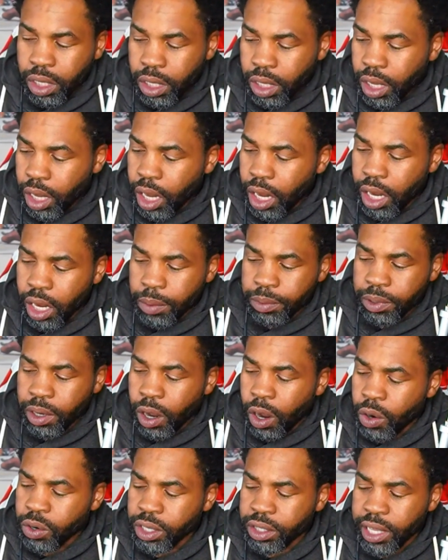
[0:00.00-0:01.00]
The
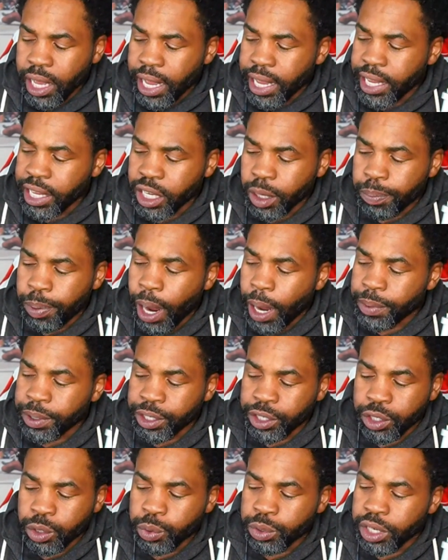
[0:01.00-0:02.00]
only thing he could probably
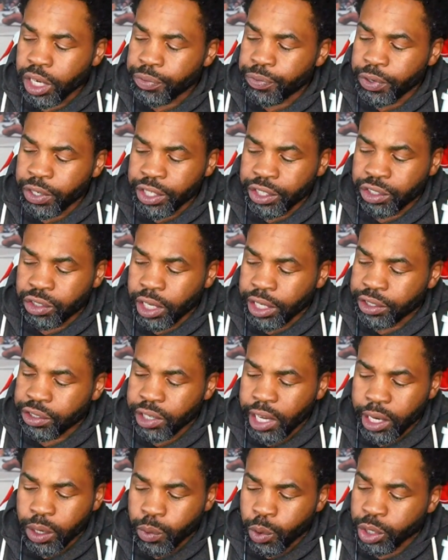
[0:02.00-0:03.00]
do different is try
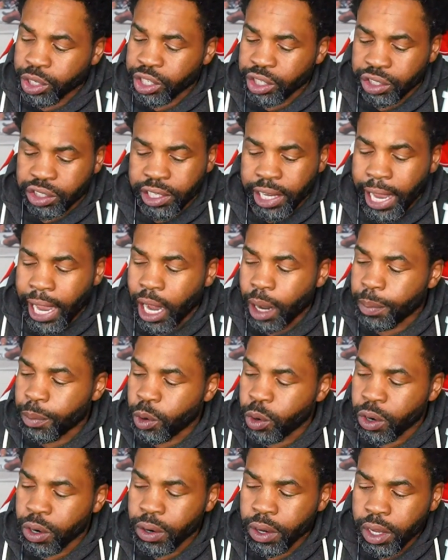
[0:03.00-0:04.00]
to work his jab
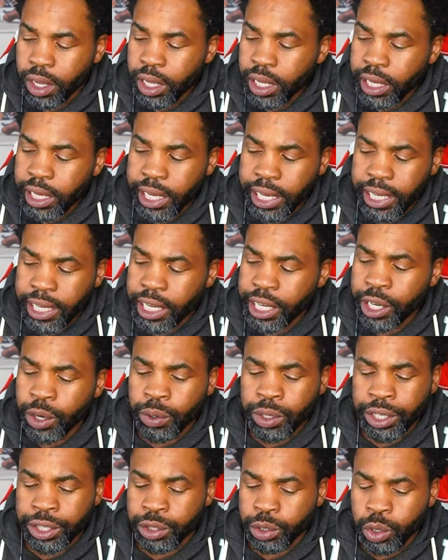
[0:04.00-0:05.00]
more. He only
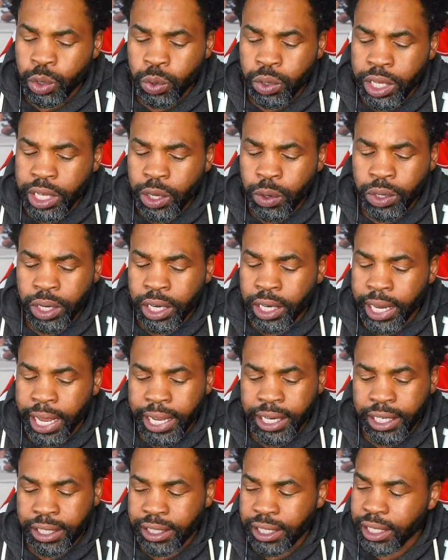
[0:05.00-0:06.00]

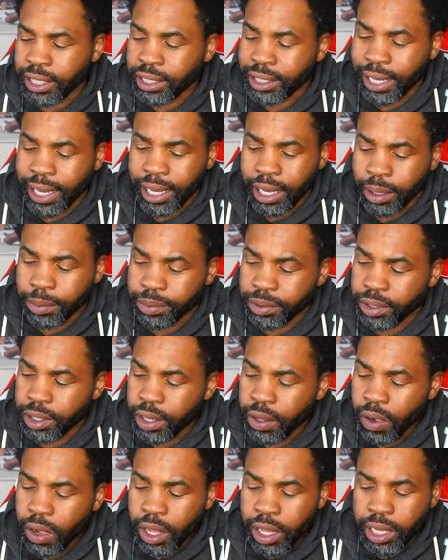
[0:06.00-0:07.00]
landed 10 jabs.
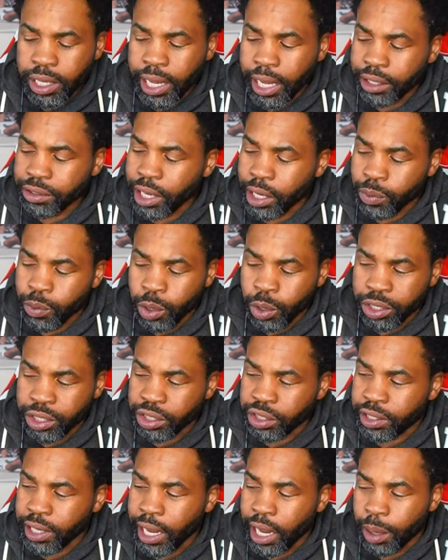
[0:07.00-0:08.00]
He got to try to work his
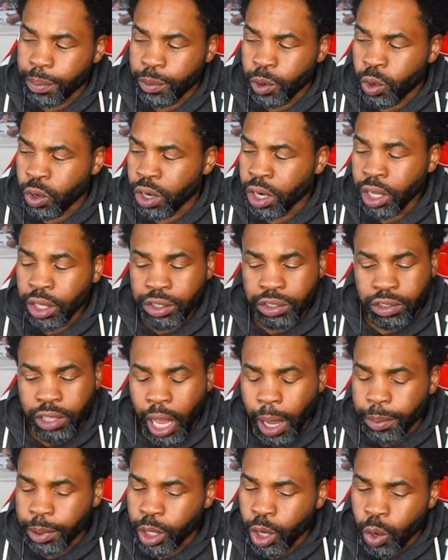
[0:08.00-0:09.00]
jab more. Stop
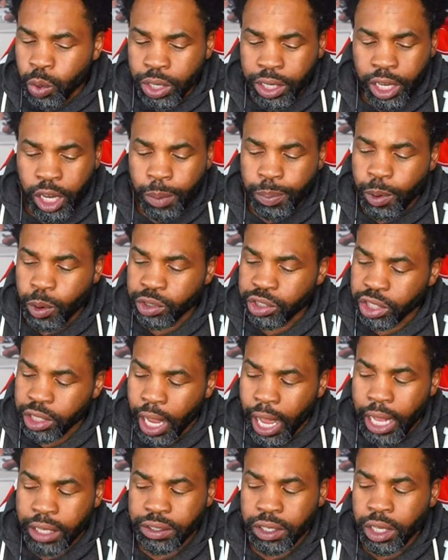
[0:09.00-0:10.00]
loading up on
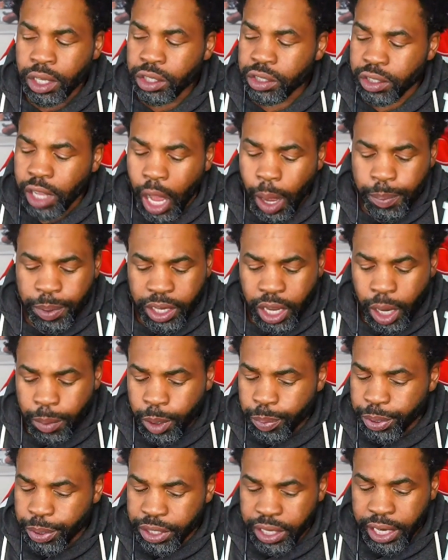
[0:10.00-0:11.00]
shots. Stop becoming
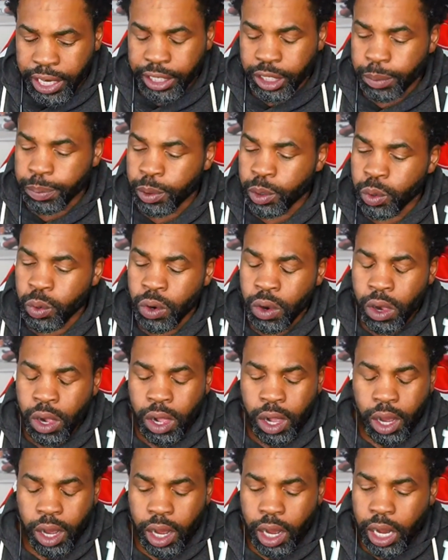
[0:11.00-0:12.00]
predictable.
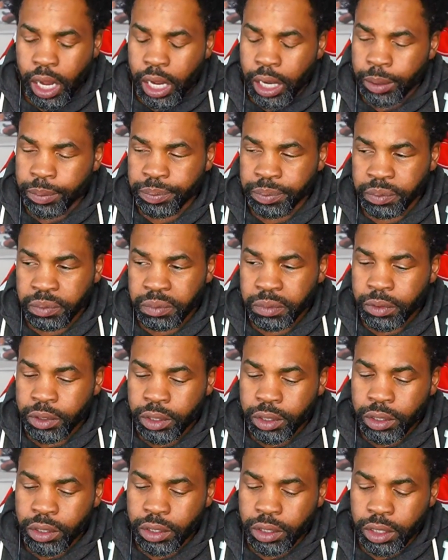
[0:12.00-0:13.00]
He got
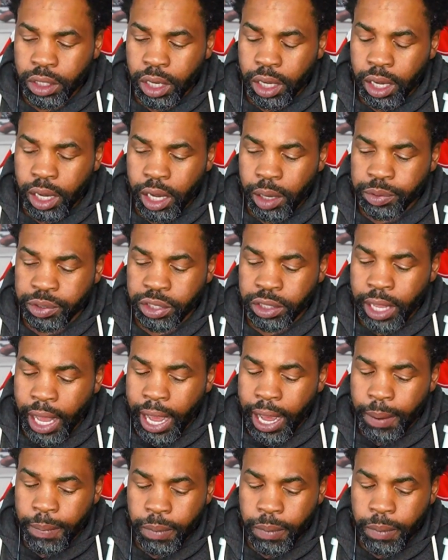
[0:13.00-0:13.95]
to